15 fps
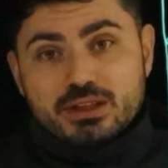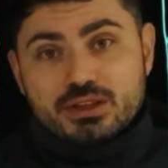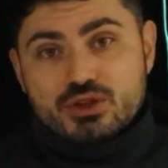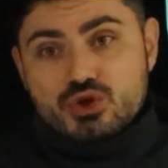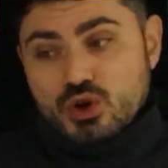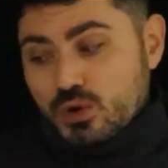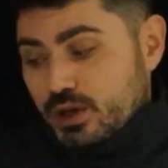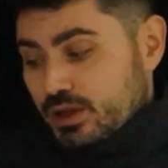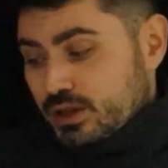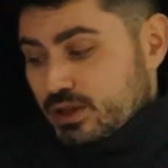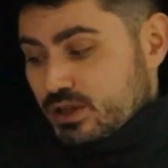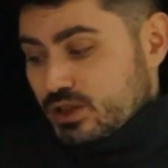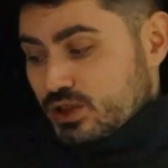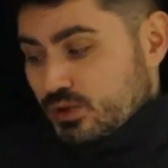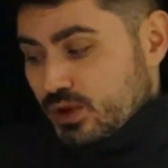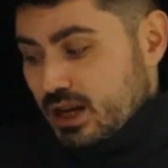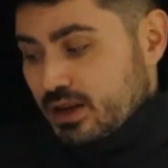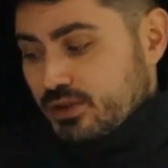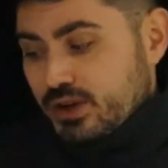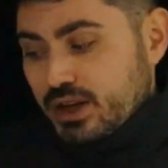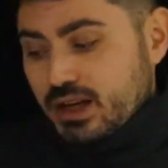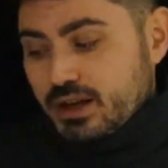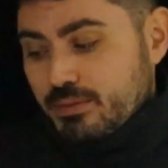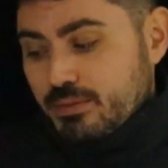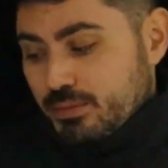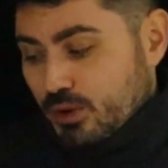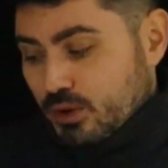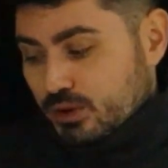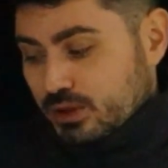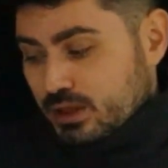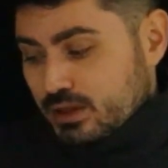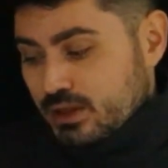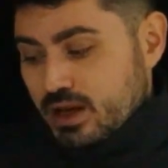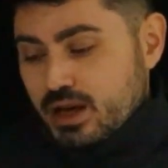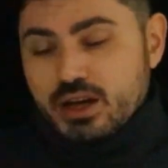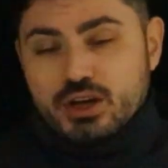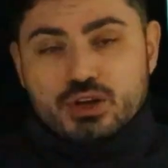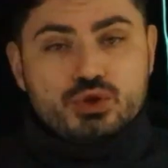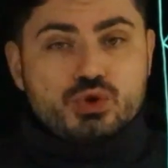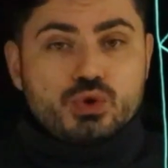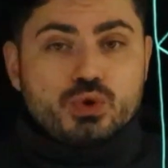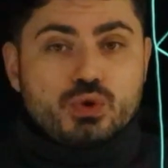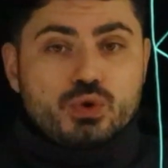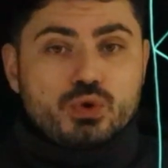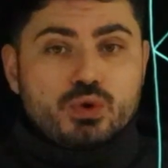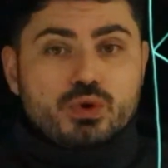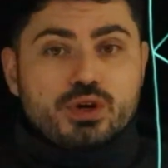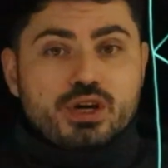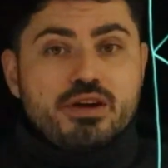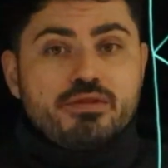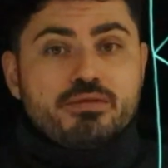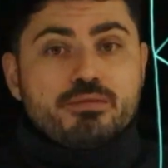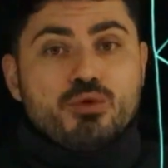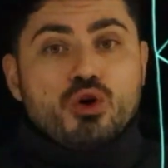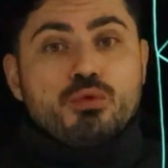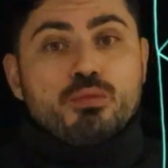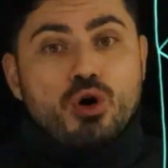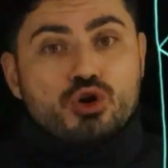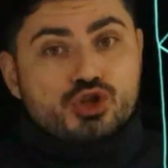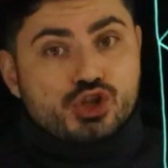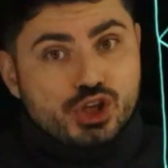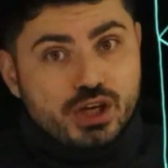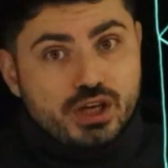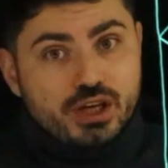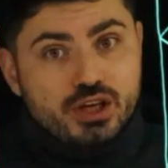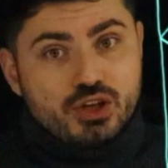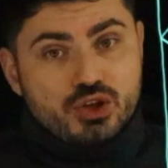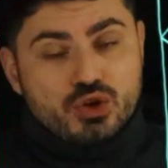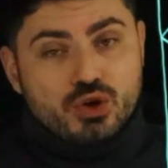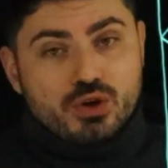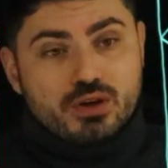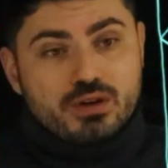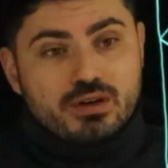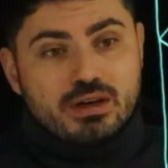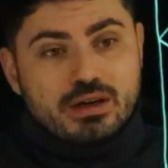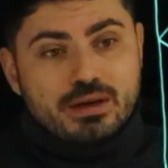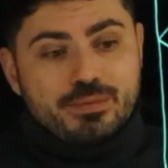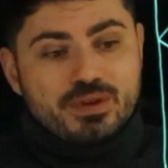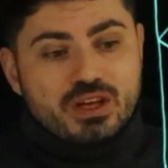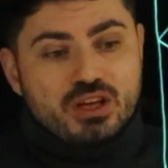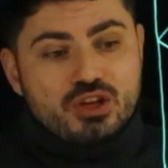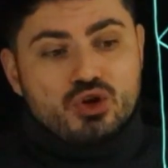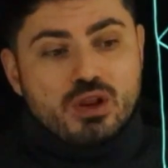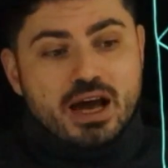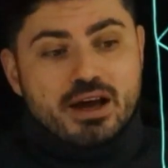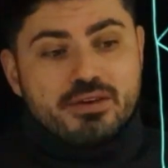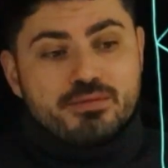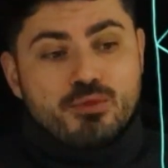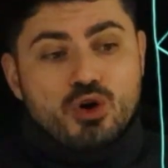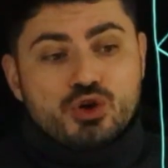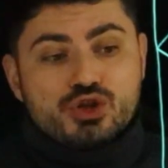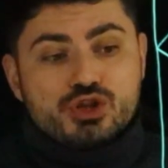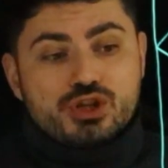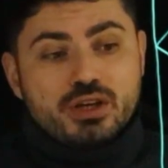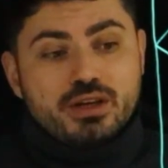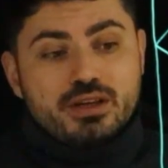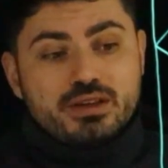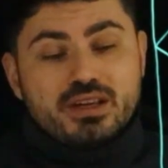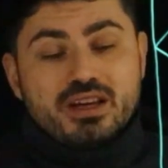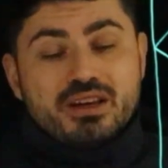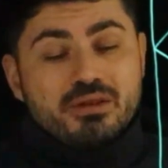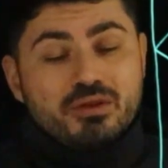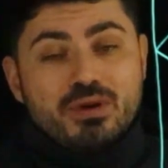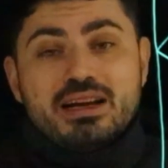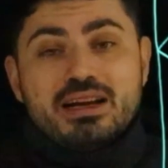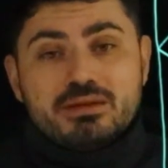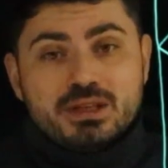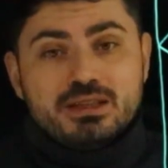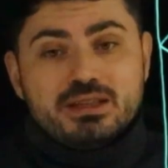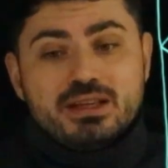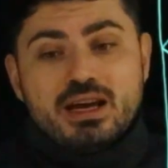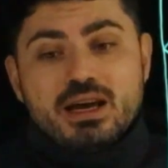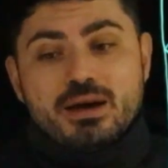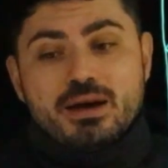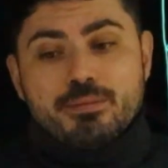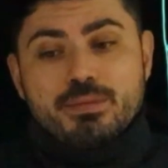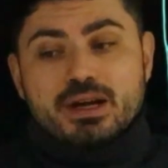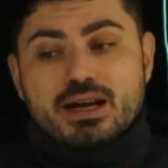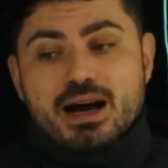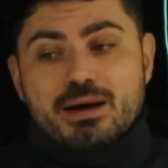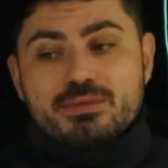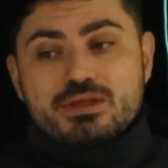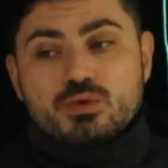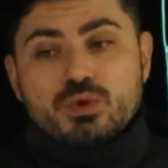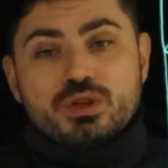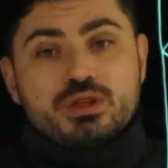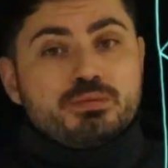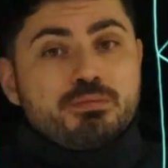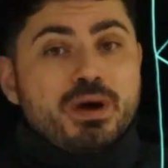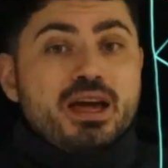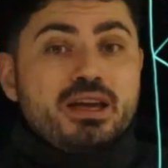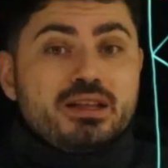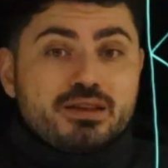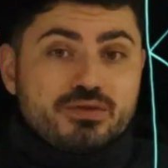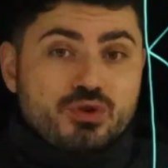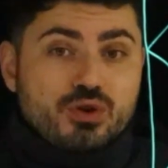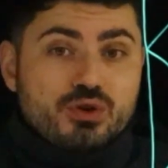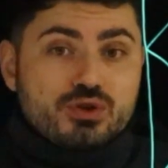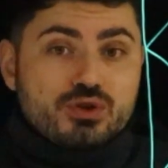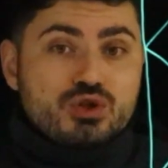So it is really, really important to have more moksha in your life. Moksha, the enlightenment, comes with pain, of course.